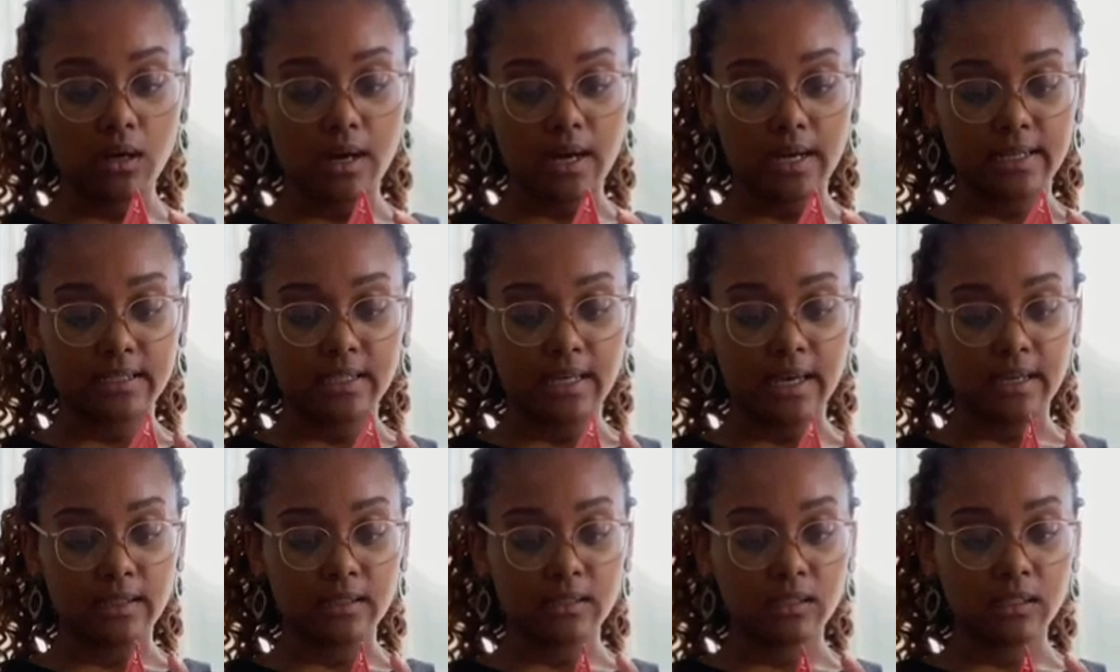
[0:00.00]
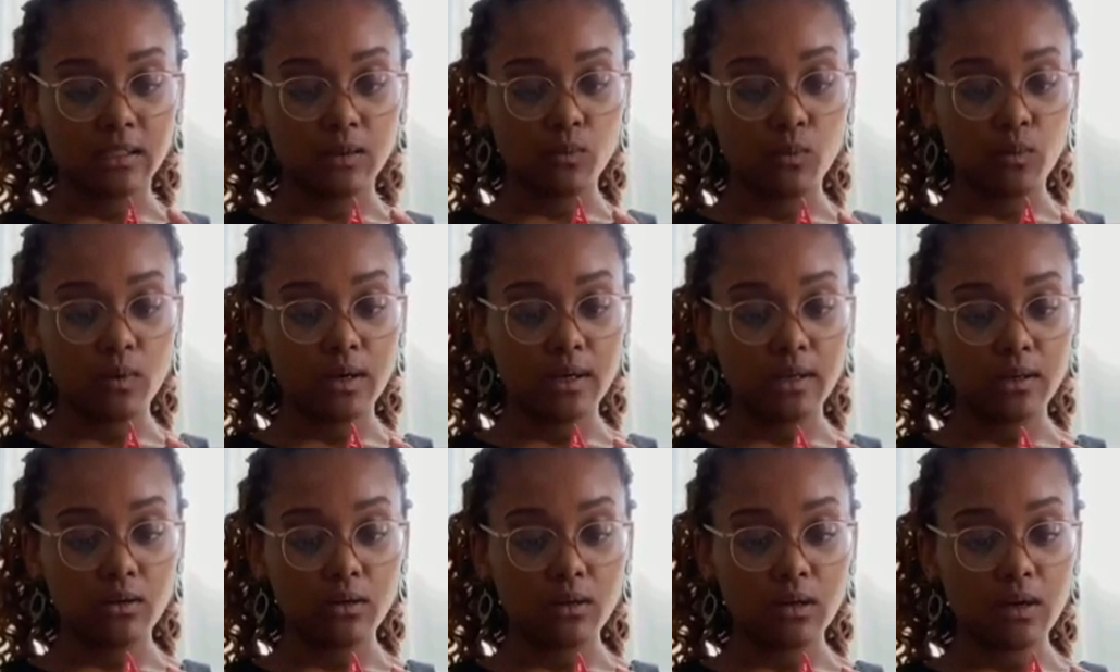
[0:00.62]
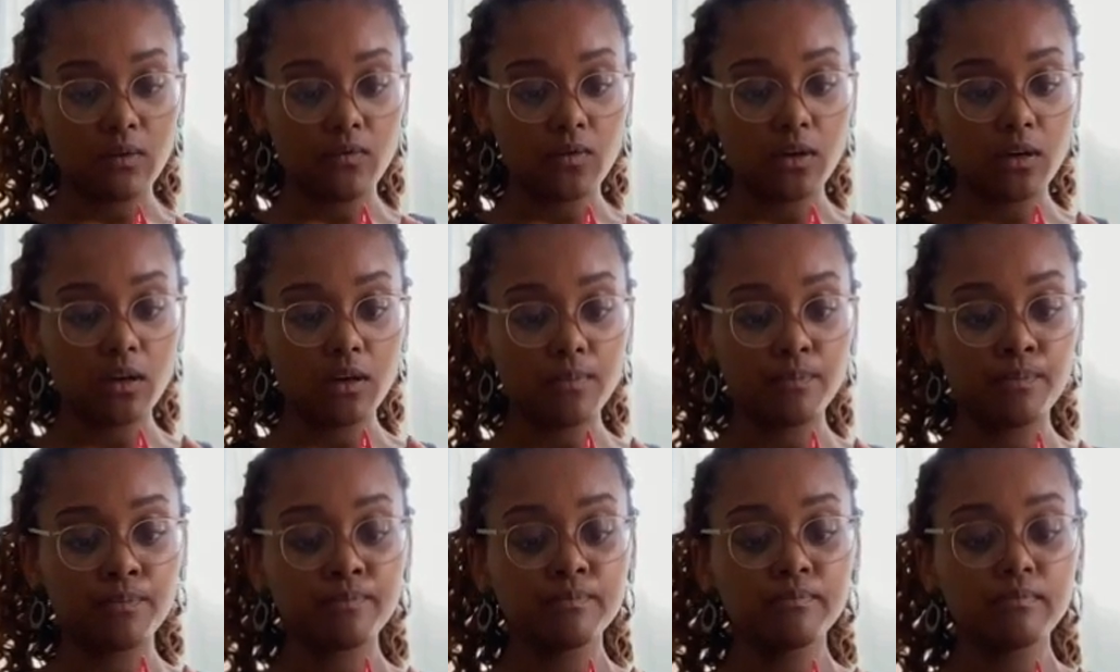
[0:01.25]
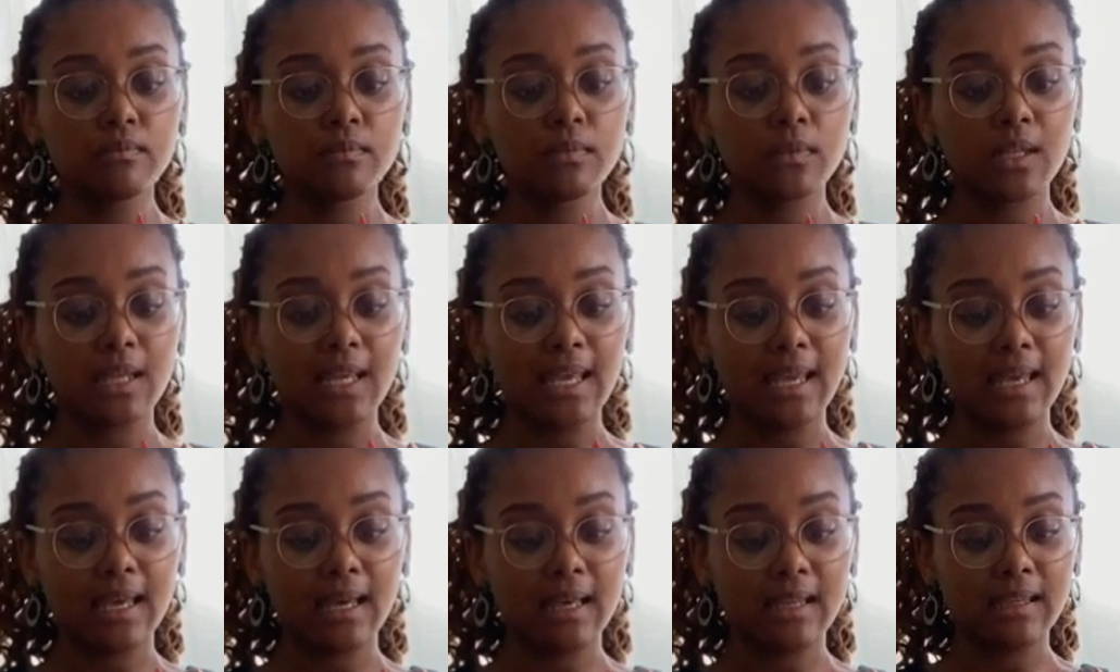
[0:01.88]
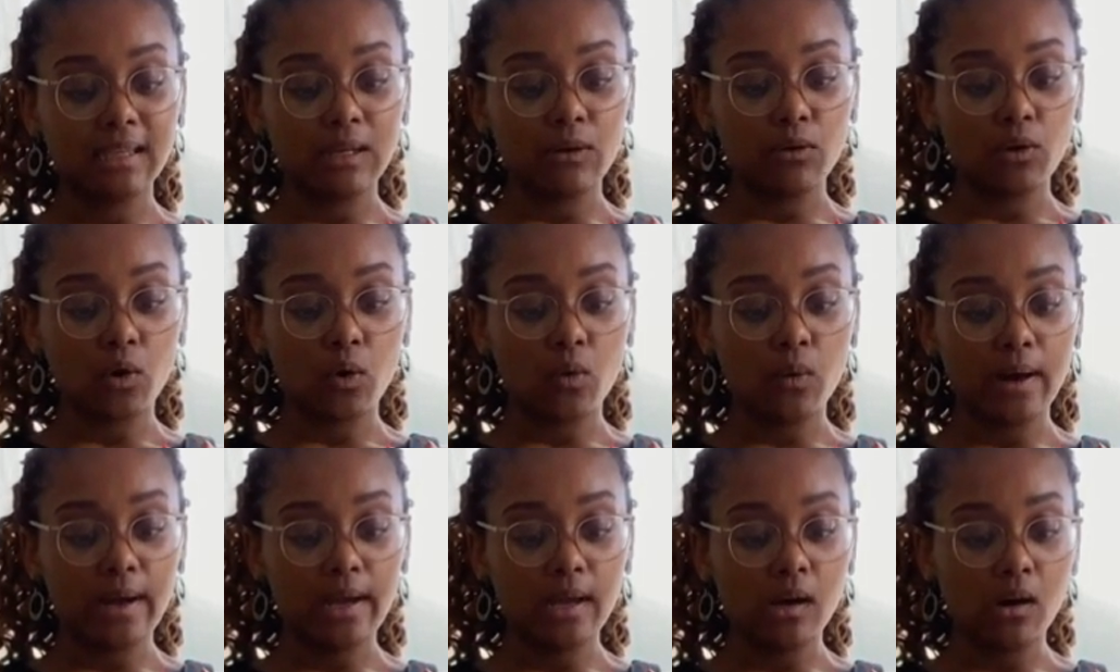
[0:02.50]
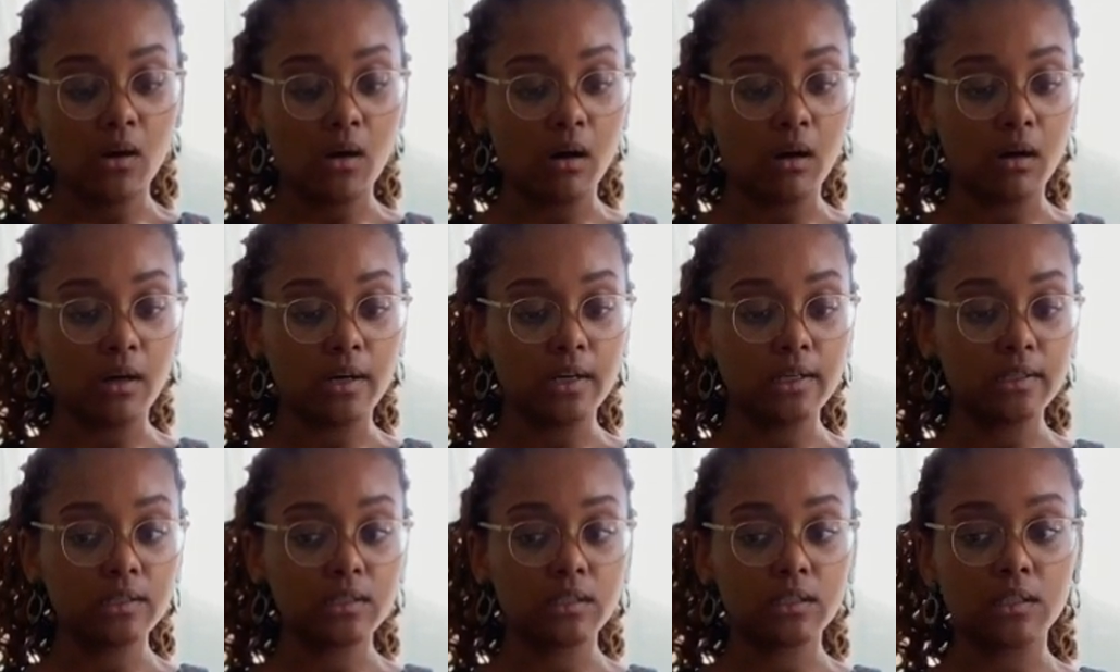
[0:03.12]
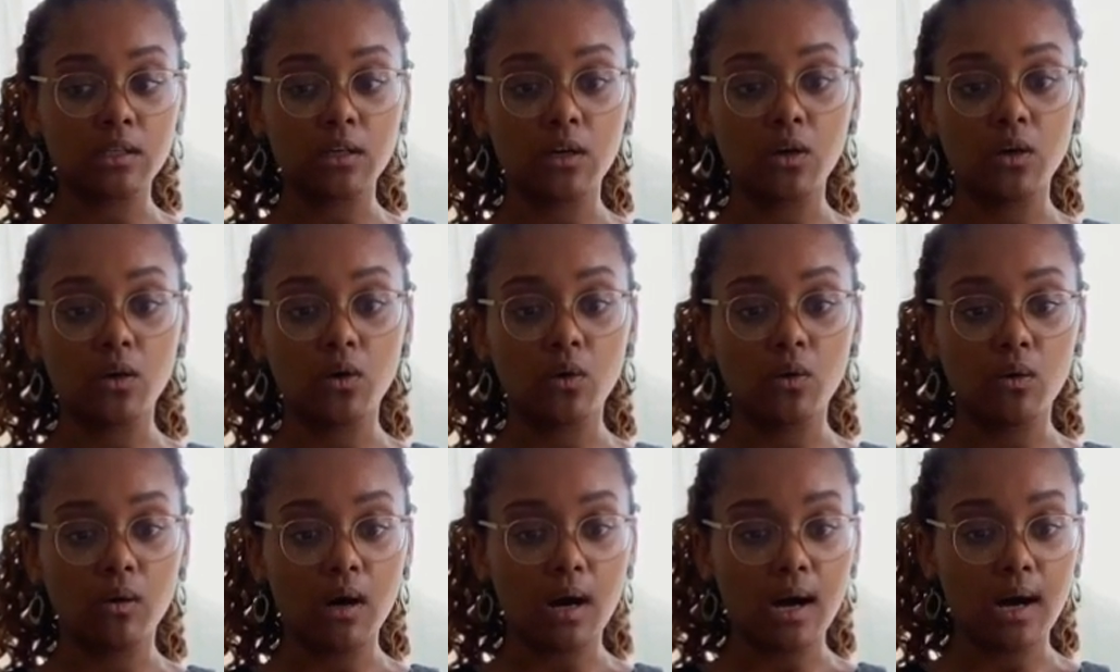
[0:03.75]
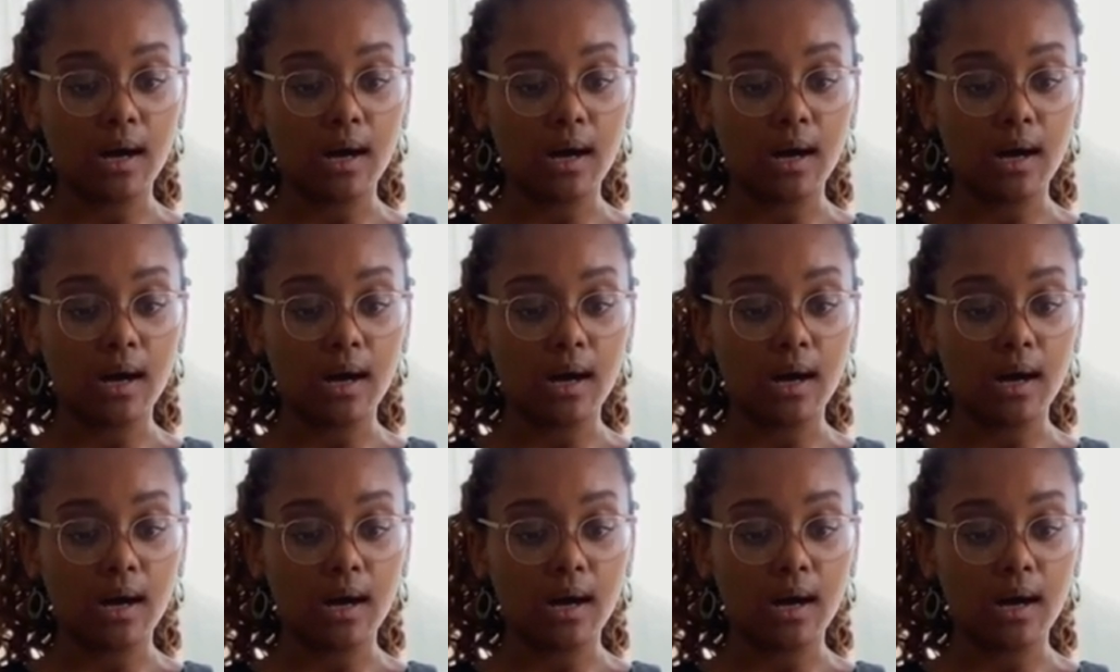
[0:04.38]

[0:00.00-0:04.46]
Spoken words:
I tested one or whatever, and they were quite hard. So